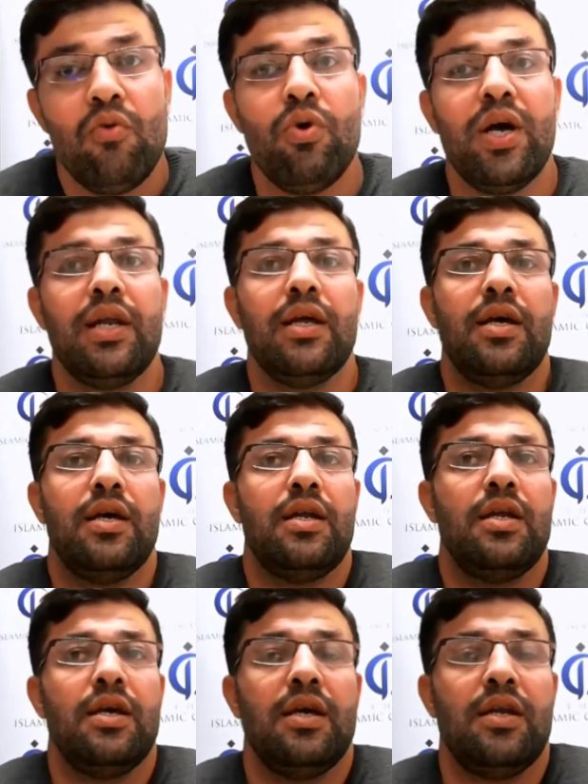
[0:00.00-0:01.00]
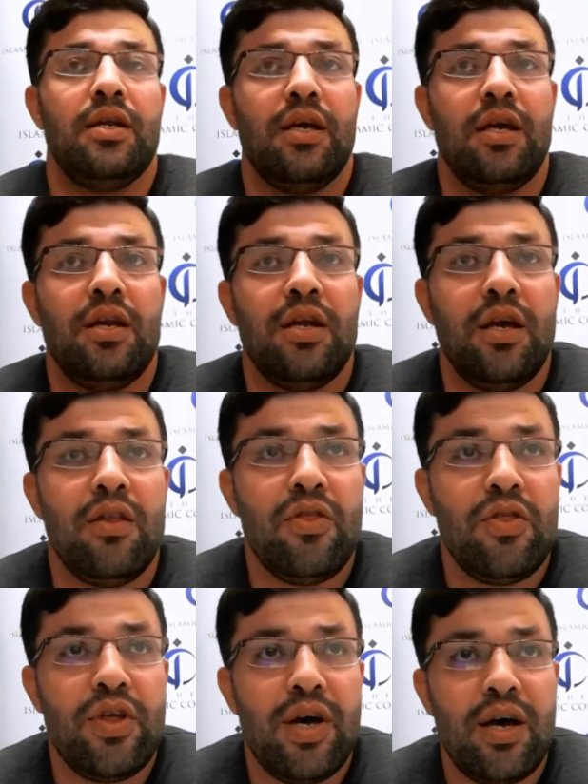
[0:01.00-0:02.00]
Well,
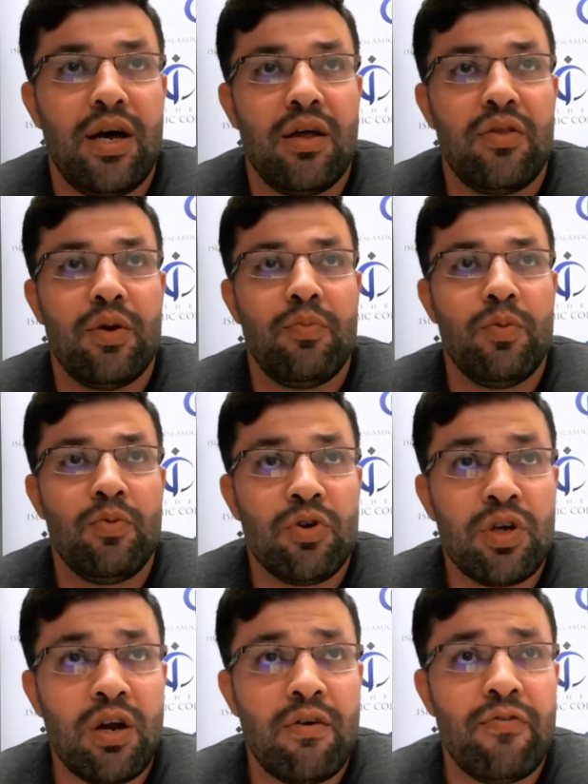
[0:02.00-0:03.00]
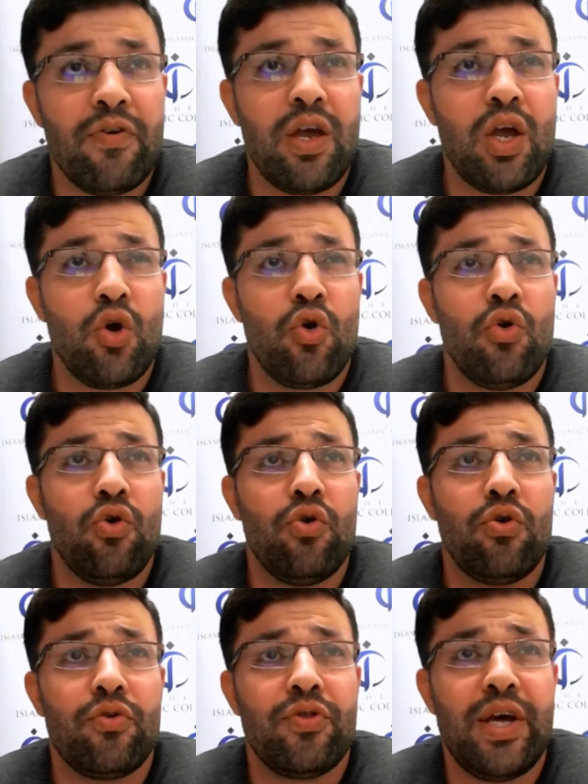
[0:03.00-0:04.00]
in the bibliography
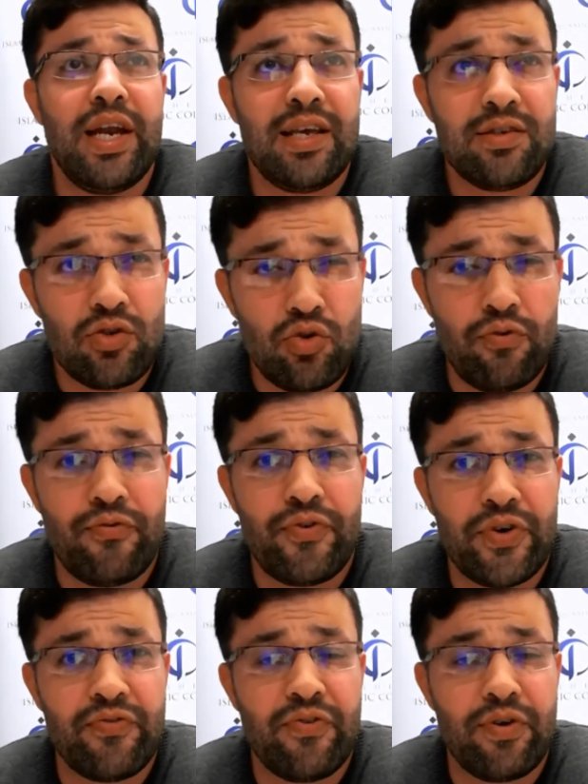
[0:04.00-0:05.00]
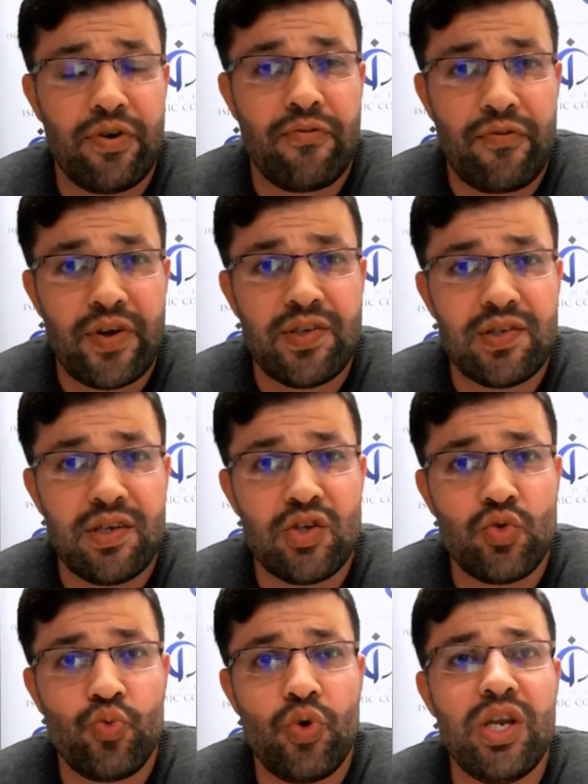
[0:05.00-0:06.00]
or the list of
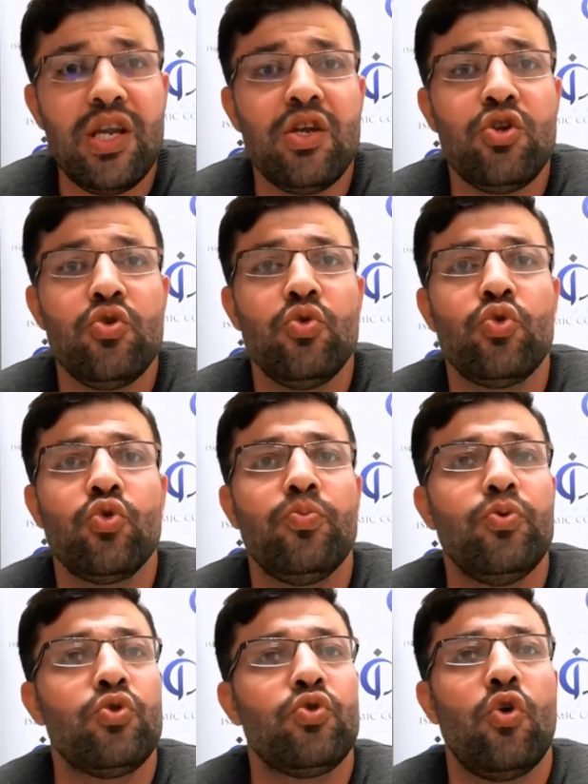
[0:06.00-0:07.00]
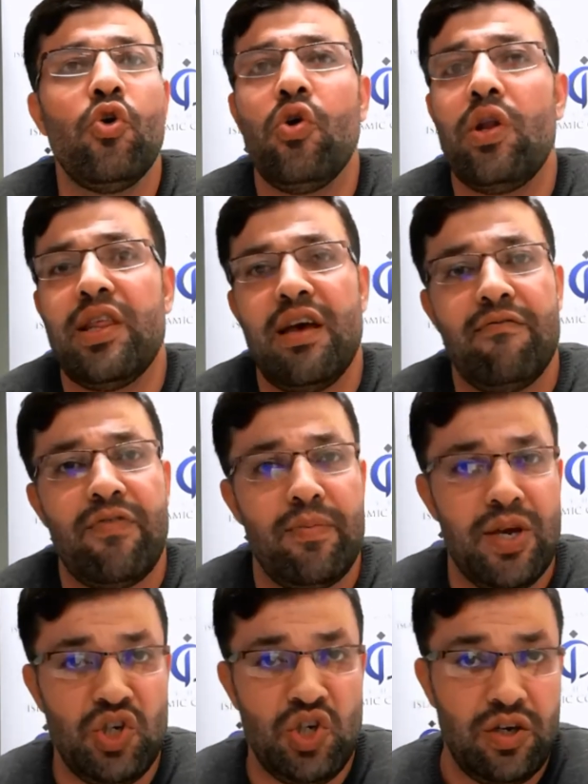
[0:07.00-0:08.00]
references, we need you to put all the
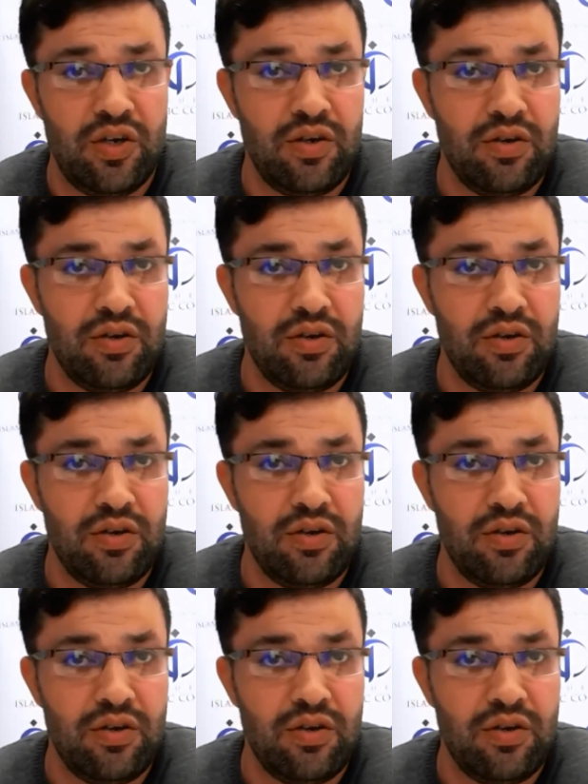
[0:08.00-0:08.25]
information,